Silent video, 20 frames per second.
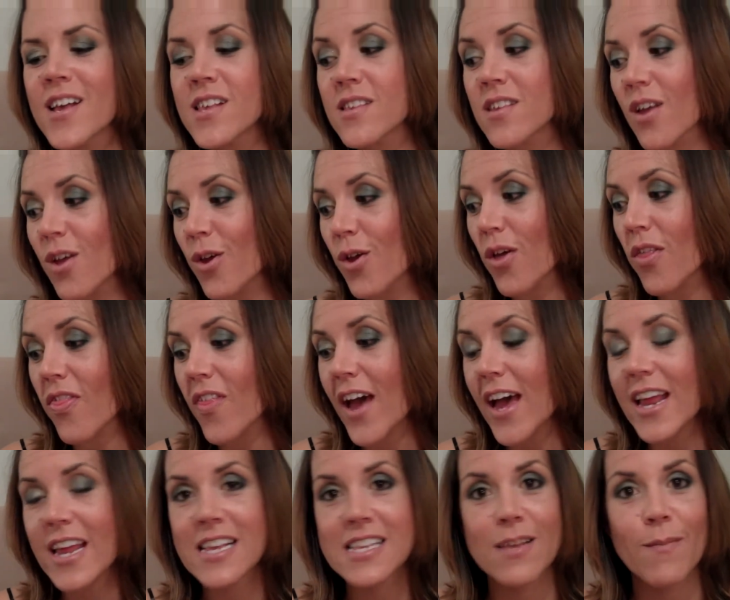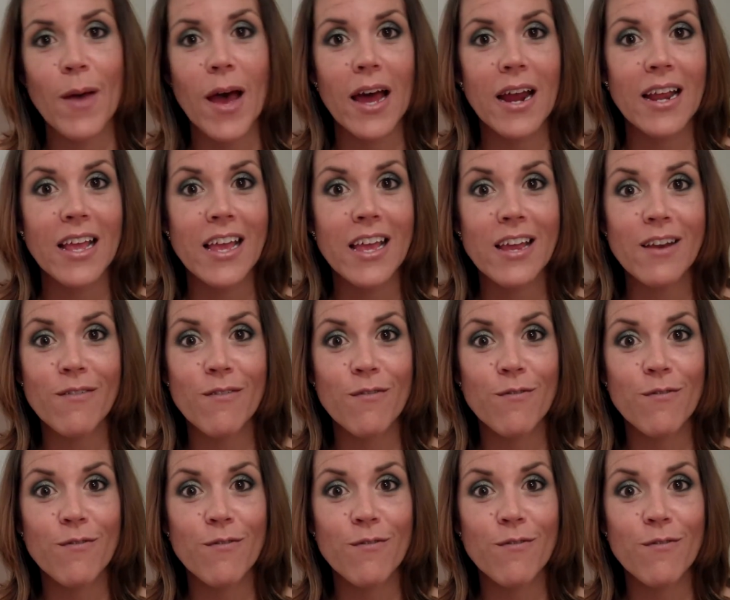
So that is about it